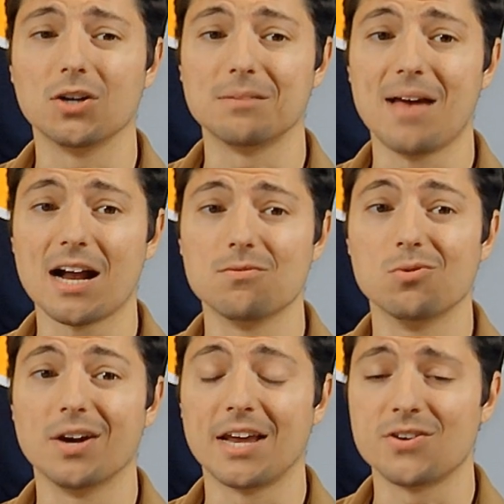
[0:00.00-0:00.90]
Charlie
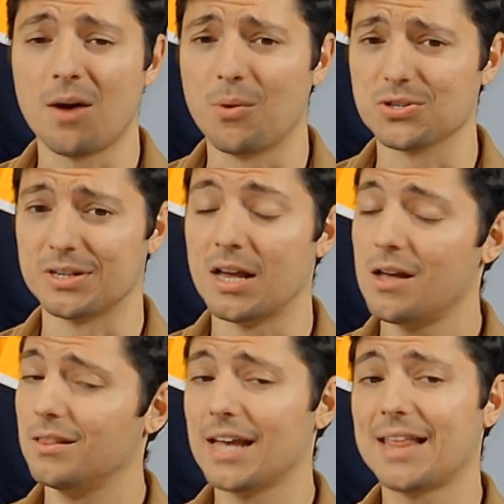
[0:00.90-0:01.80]
McAvoy and Tom Wilson.
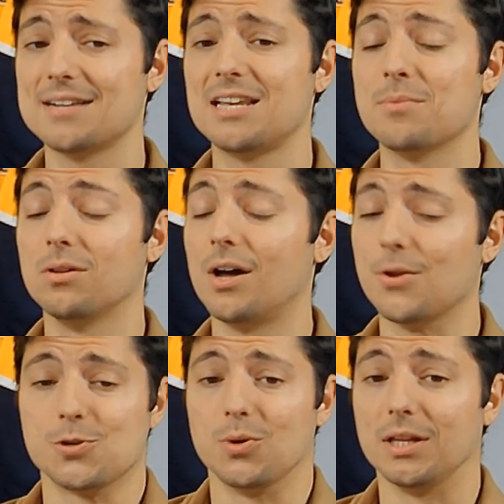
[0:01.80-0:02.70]
Like that team a
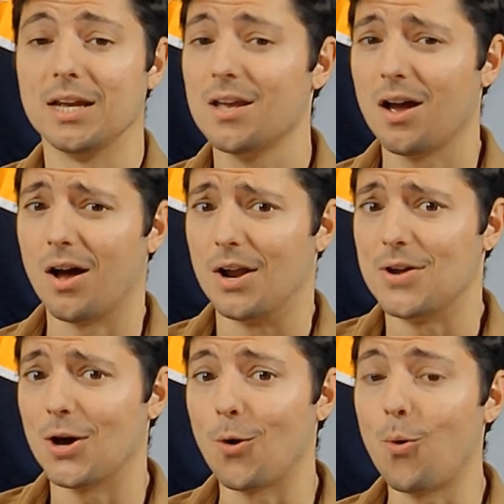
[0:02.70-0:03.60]
lot. There's really
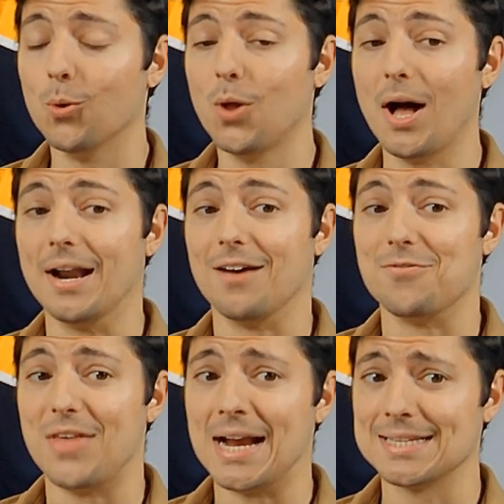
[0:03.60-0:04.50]
not a whole lot
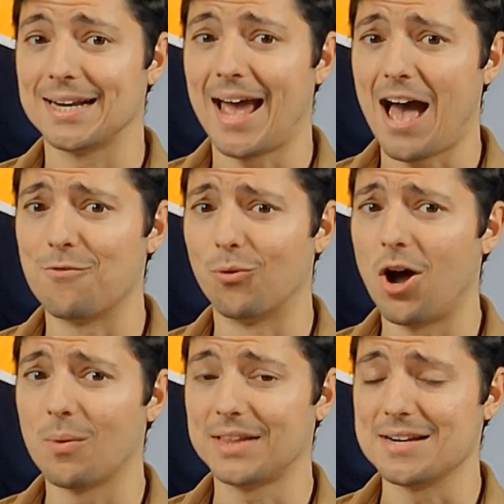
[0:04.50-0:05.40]
of things that I have
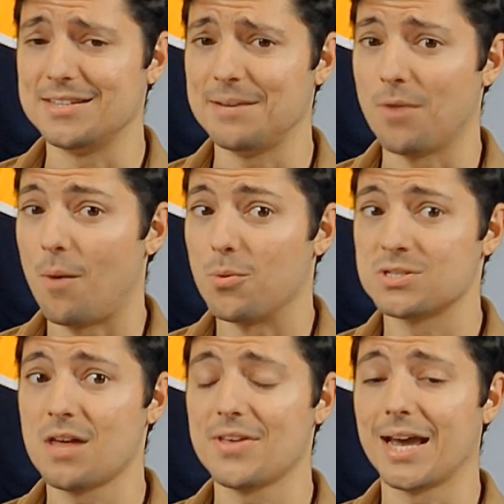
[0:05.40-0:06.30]
wrong with that team.
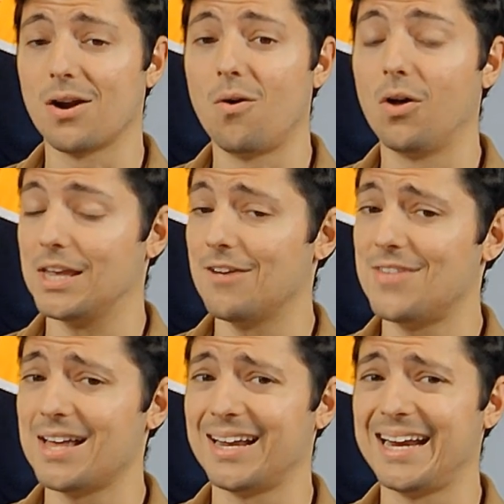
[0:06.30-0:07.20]
Almost nothing at all.
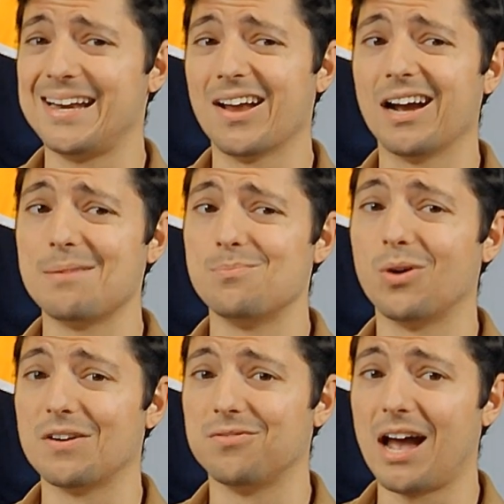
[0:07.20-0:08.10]
Give that a
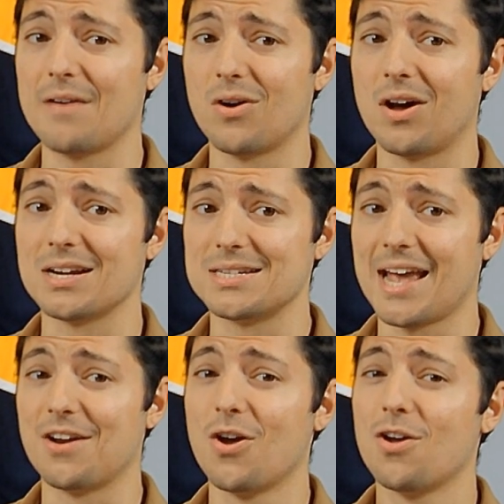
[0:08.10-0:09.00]
9.5 on
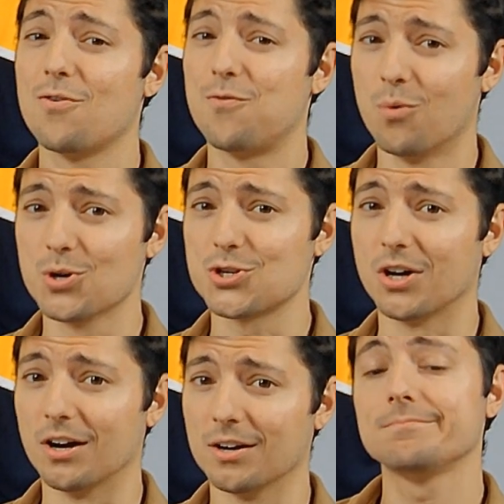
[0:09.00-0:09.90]
10 for
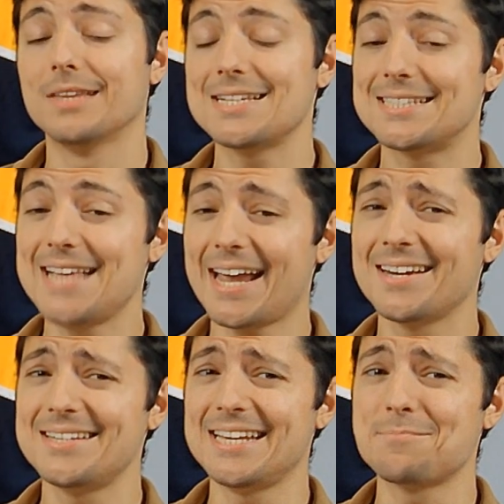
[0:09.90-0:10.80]
sure. This
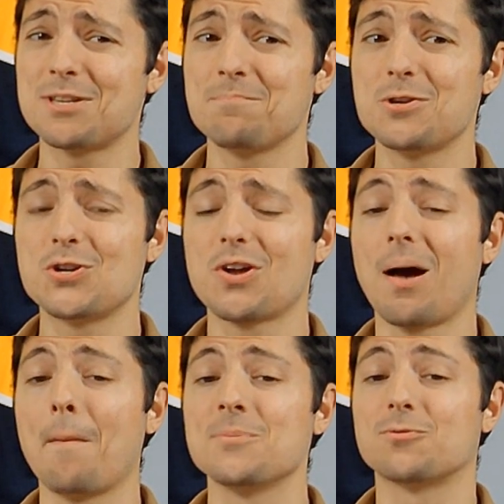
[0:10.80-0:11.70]
second team submission
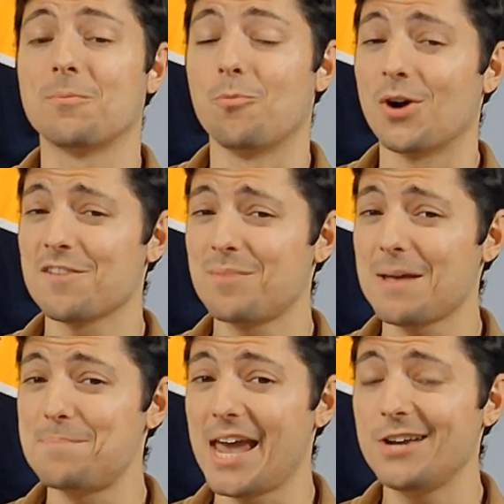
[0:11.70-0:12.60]
comes from one of
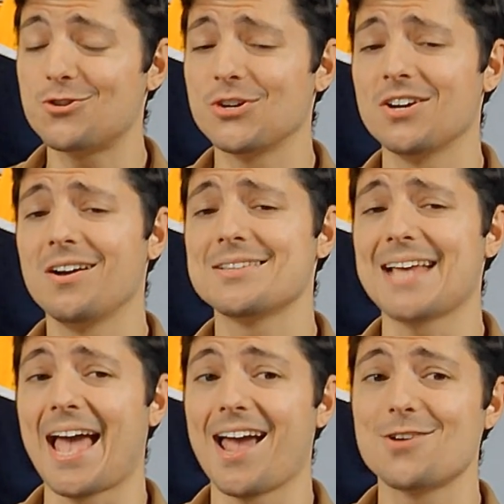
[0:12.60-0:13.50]
my
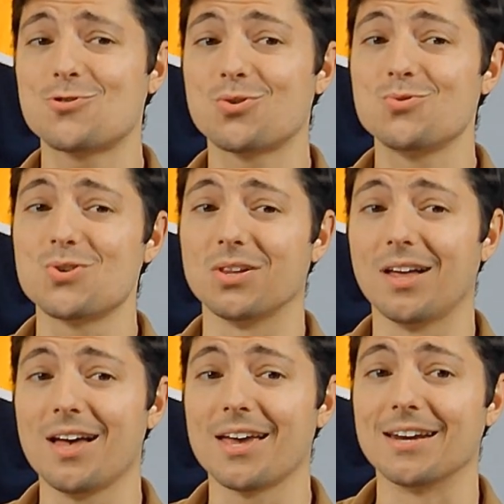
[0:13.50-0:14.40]
Patreons, Andrew
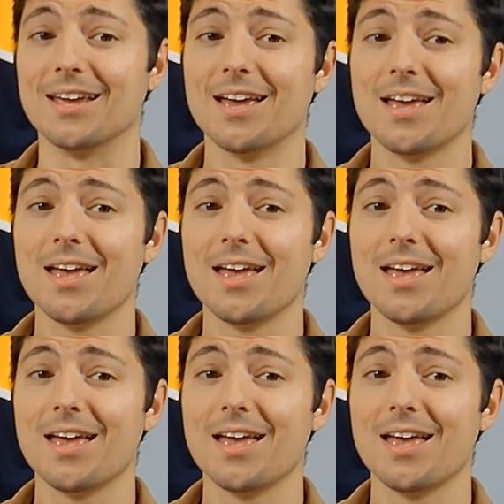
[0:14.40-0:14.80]
Klein.